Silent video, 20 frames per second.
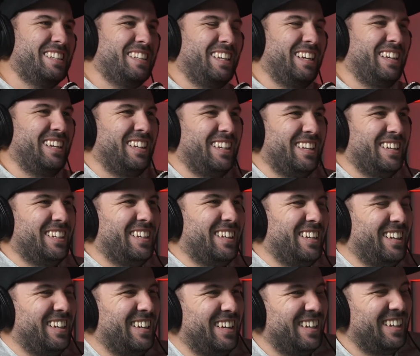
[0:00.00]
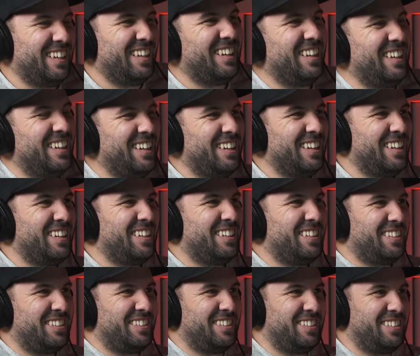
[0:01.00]
sorry to all the and
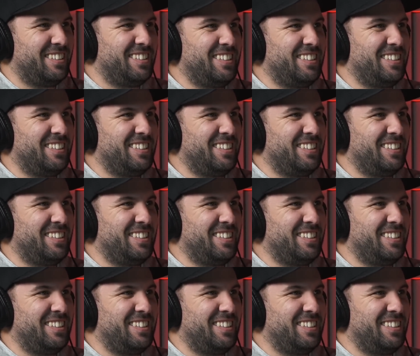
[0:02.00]
remember,